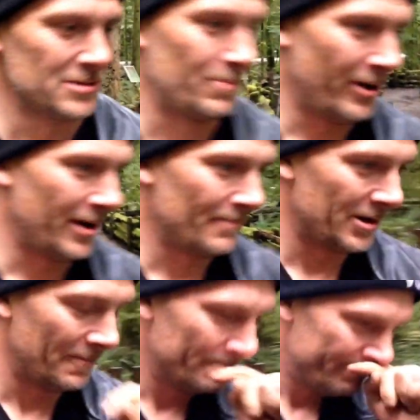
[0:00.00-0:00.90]
meeting, but
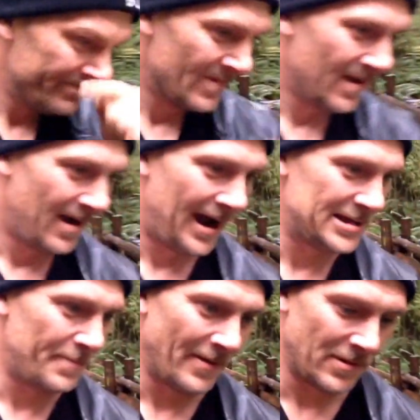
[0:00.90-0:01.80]
I
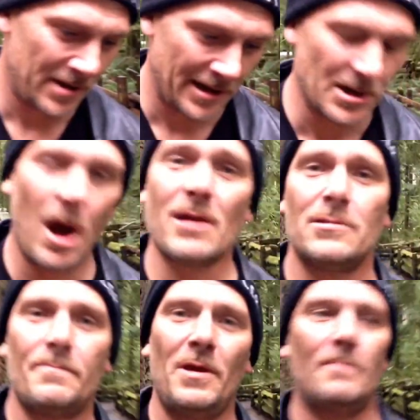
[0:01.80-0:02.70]
spent the day talking to
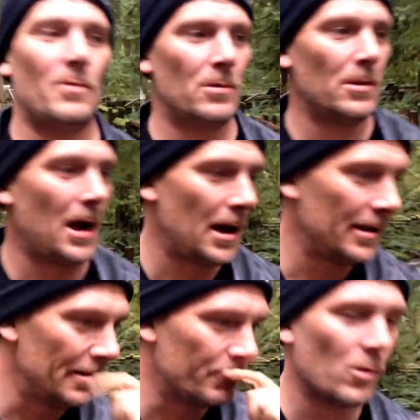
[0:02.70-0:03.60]
people
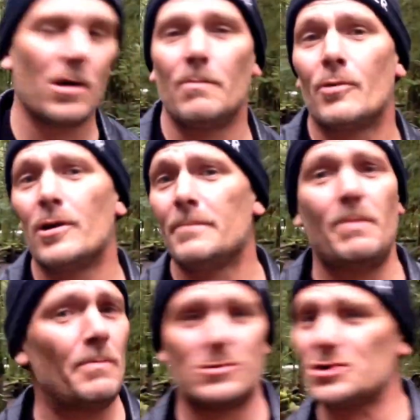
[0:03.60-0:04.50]
in Port Alberni,
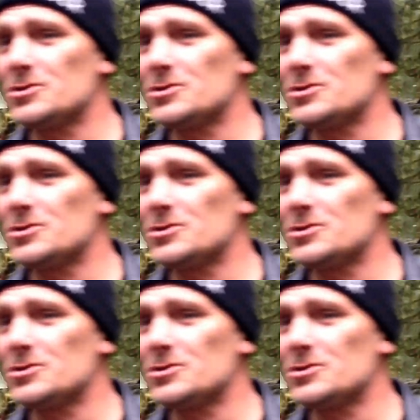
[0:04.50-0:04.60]
people just